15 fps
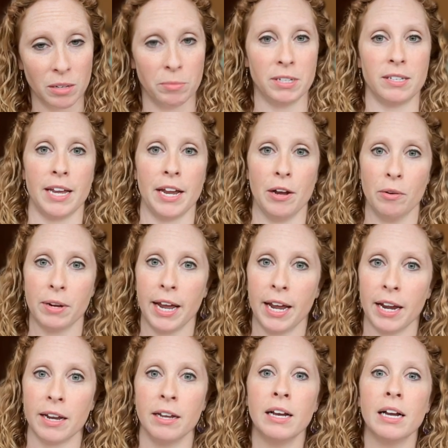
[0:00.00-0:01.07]
And we say,
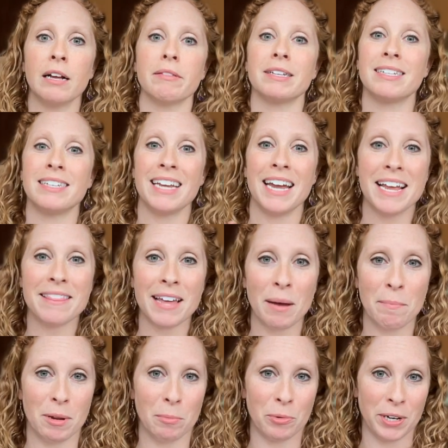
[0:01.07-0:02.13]
okay, let's take that
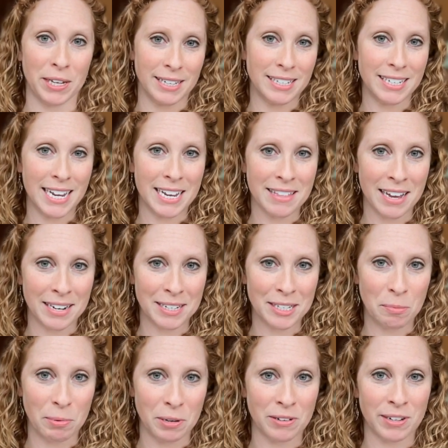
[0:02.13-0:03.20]
memory, let's take that
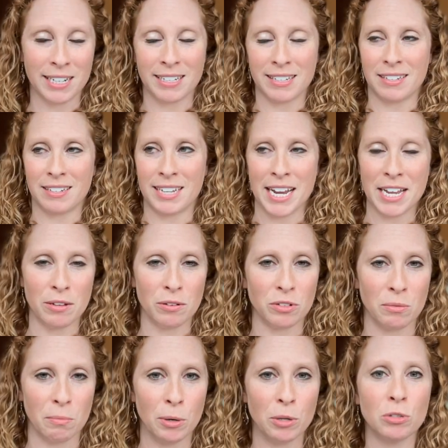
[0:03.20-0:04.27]
experience, let's take those
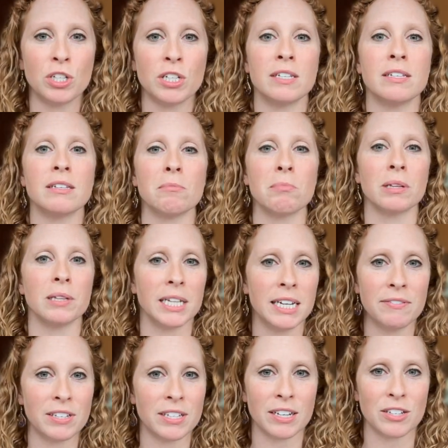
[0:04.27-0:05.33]
emotions and
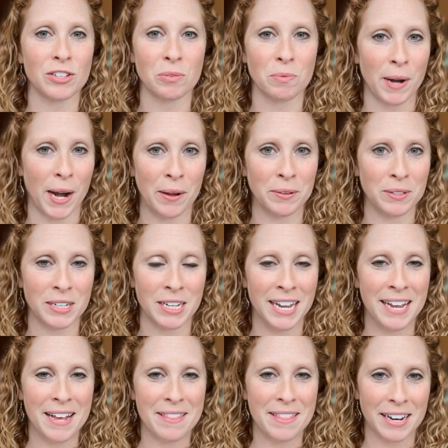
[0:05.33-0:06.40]
beliefs that surround
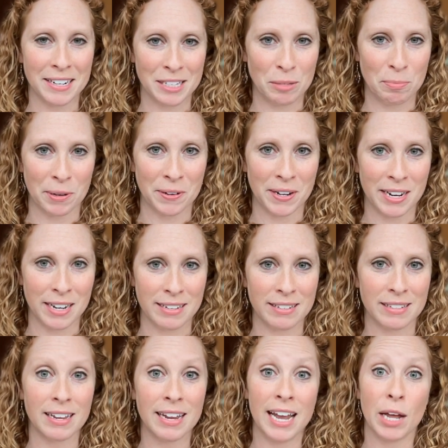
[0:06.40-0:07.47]
that
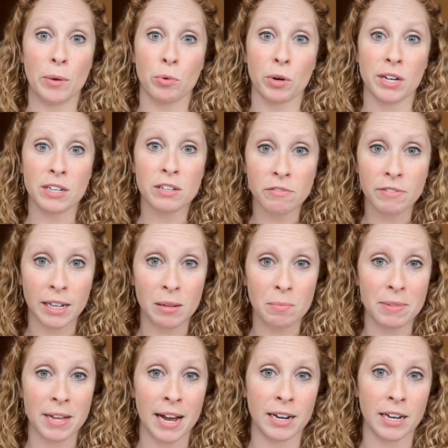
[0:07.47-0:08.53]
experience, and we're going to develop
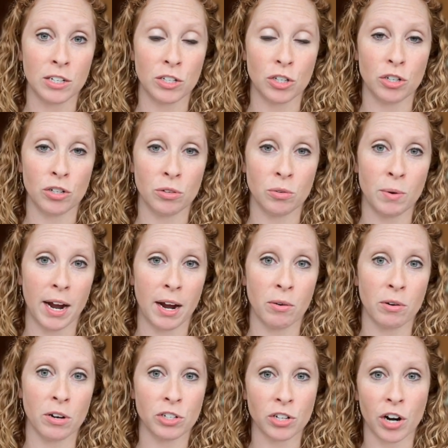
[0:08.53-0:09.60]
that into
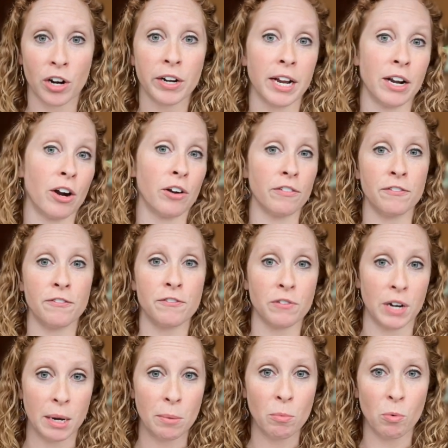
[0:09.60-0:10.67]
our target, our
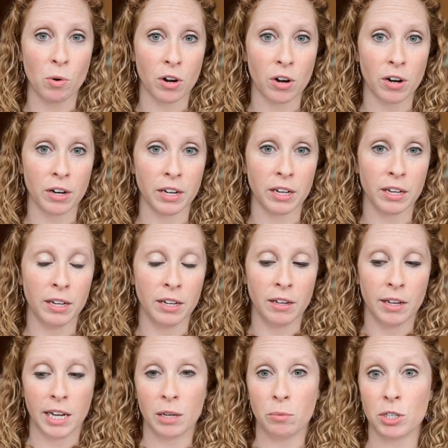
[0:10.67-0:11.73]
framework
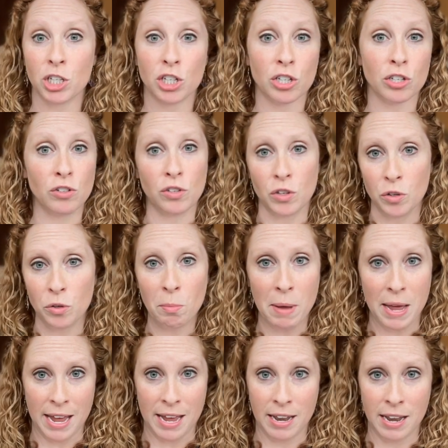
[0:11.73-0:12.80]
in which to zoom
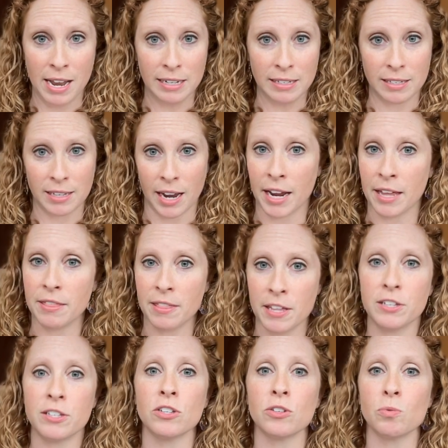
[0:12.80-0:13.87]
in and say,
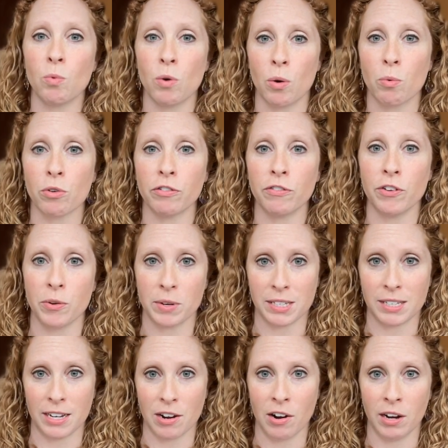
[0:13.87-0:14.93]
this is what we're
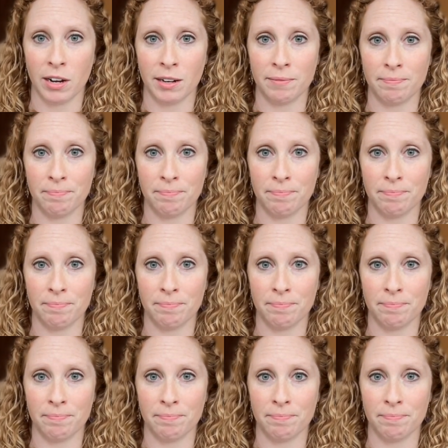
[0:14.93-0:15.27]
focusing on.